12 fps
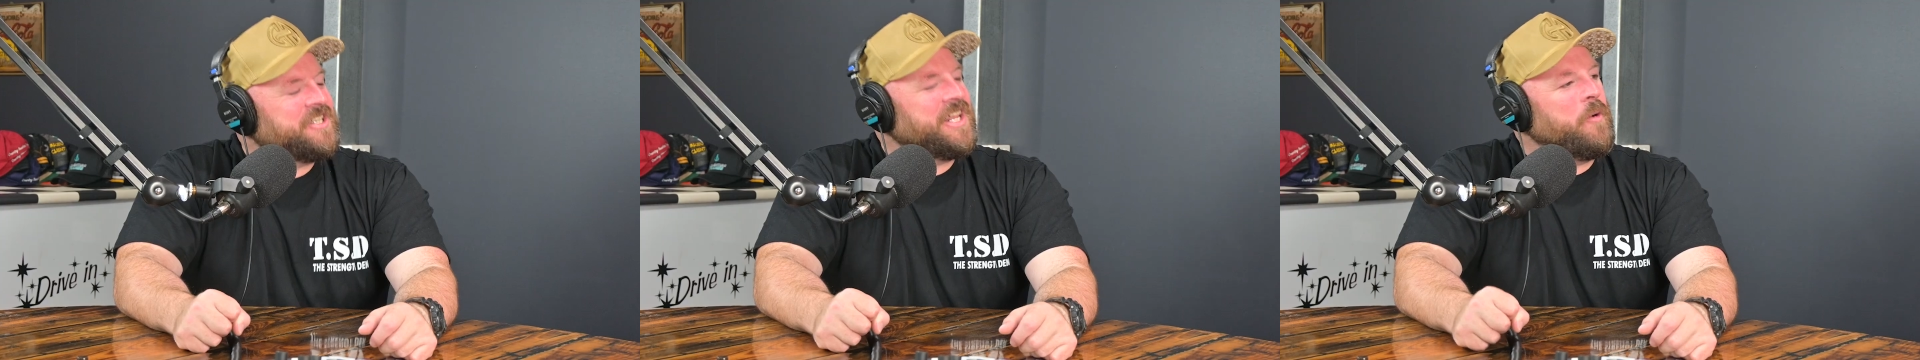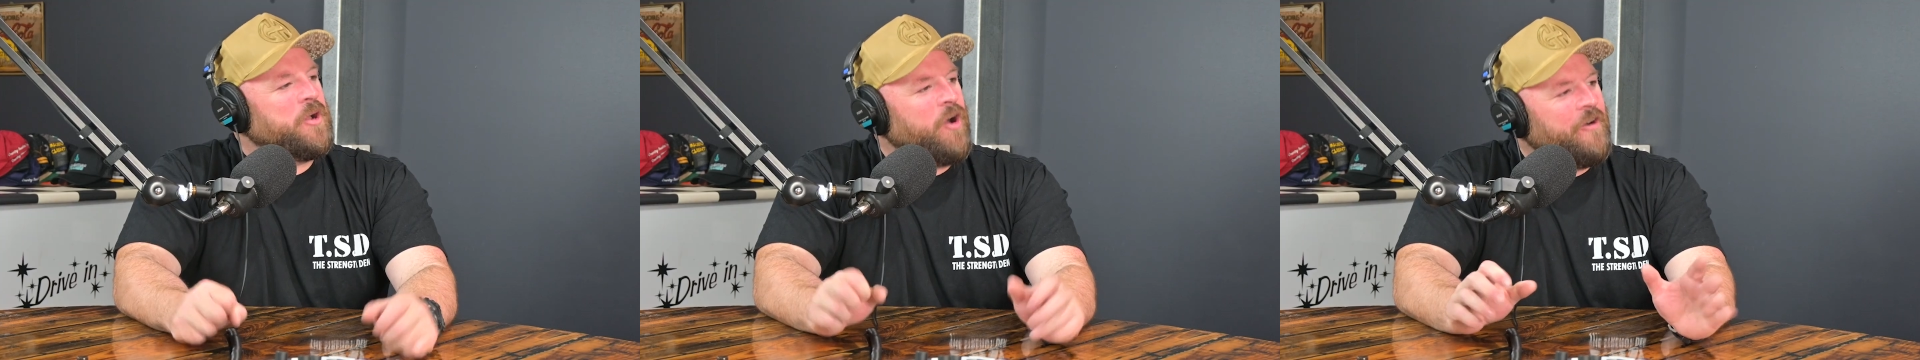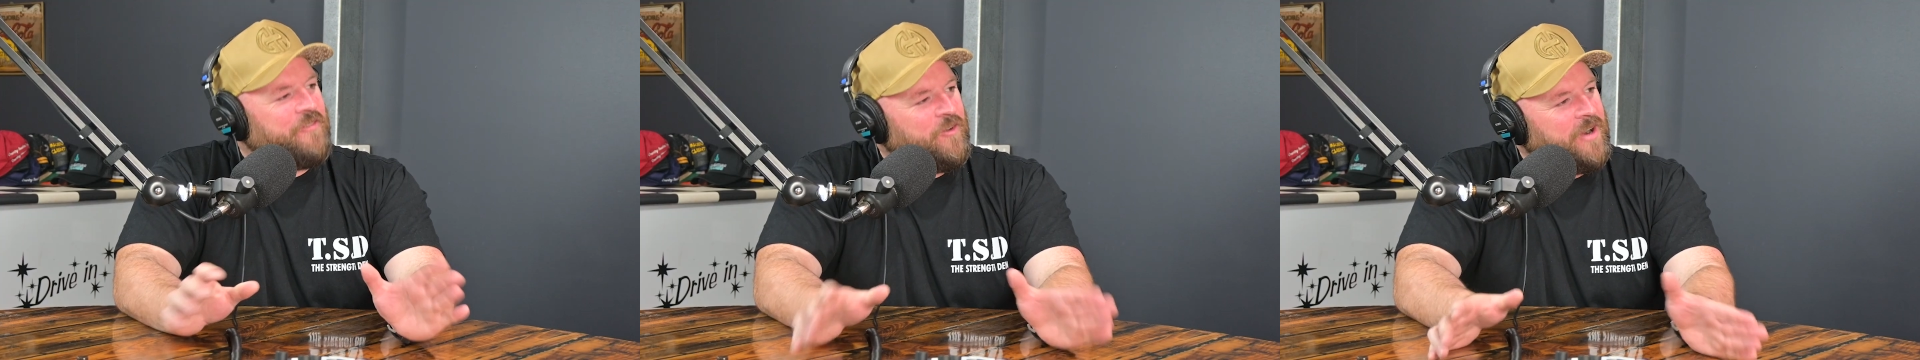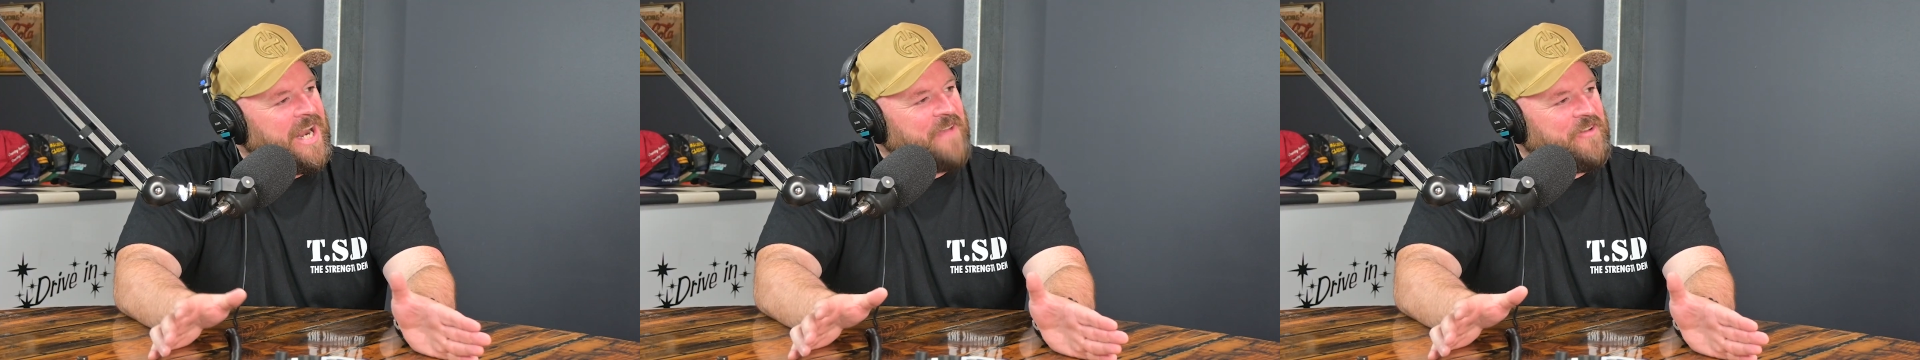So they were gone
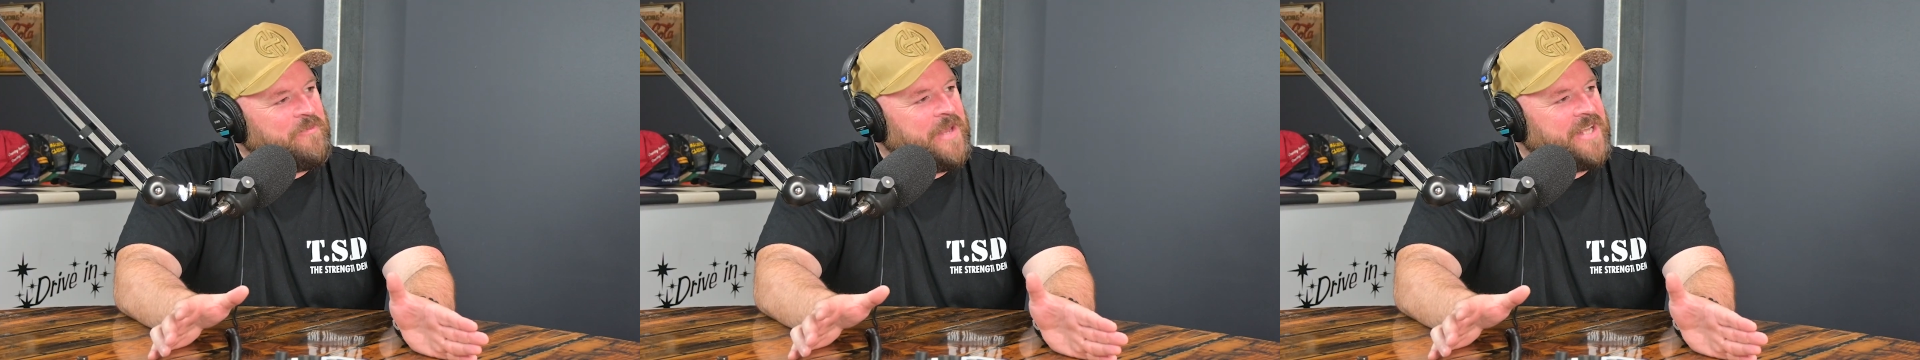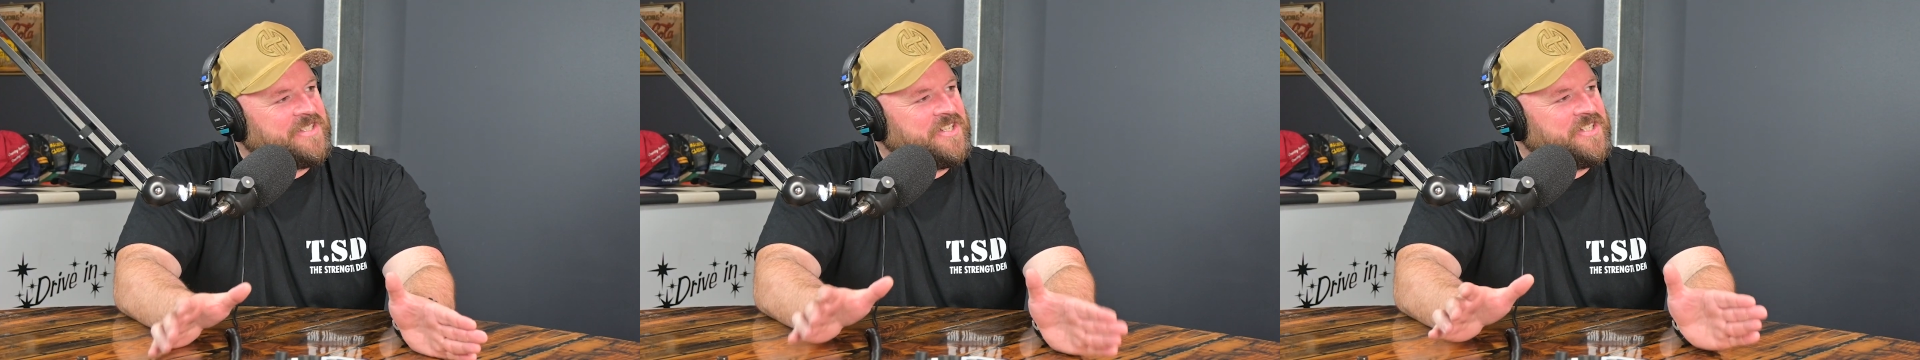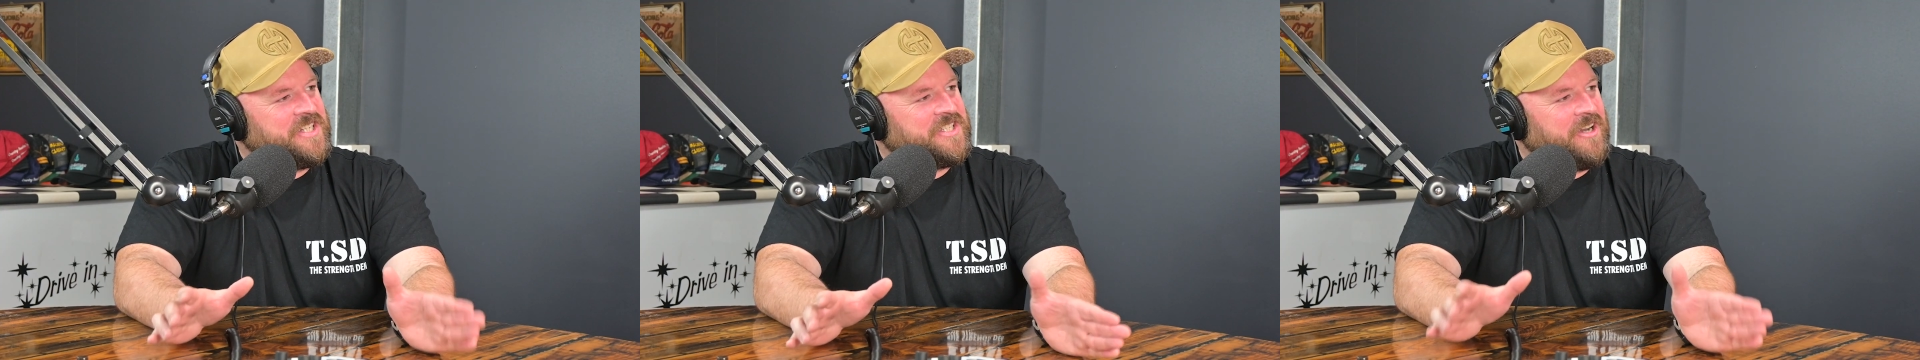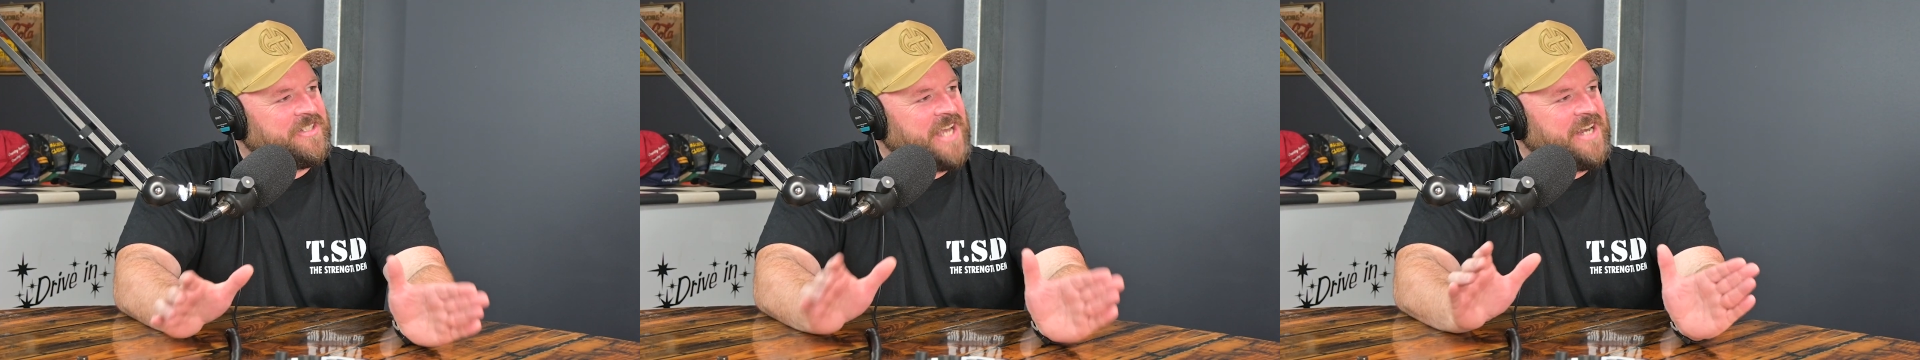for 11 minutes and she's
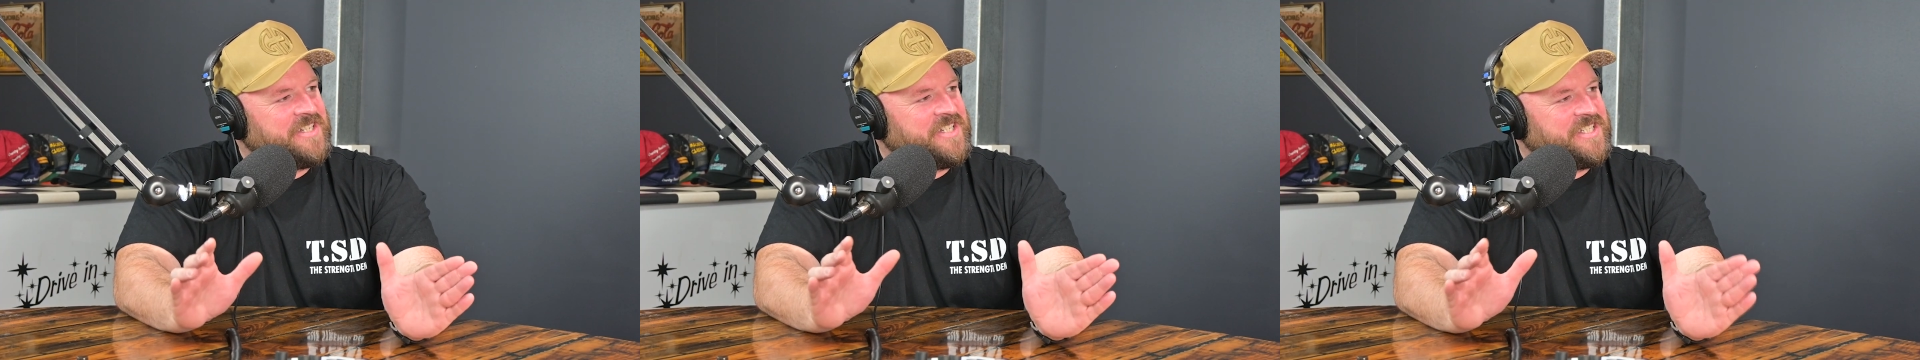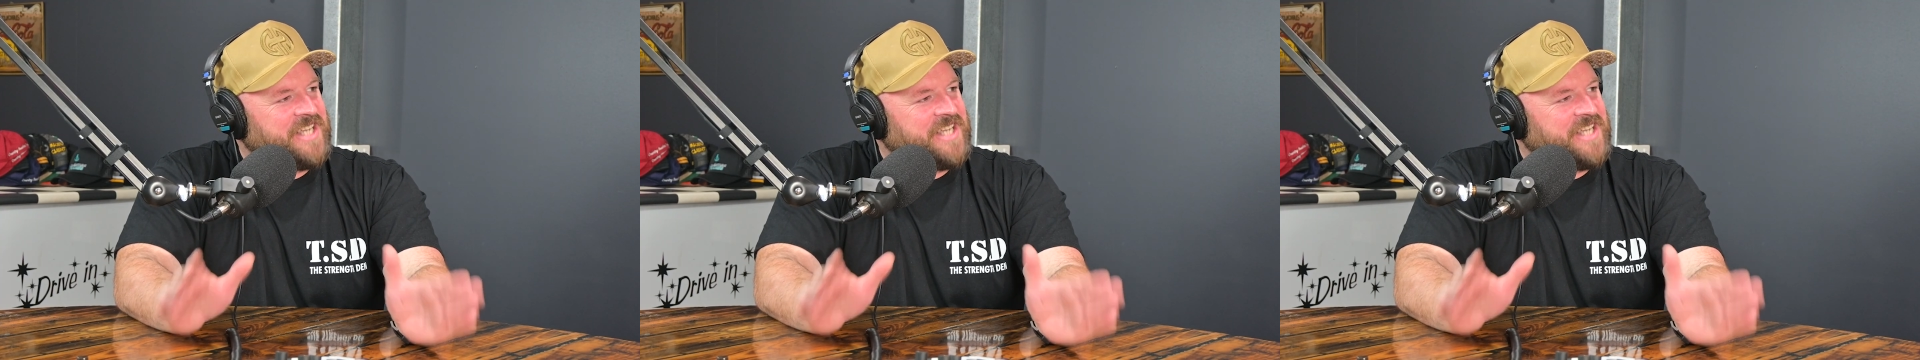got down and she's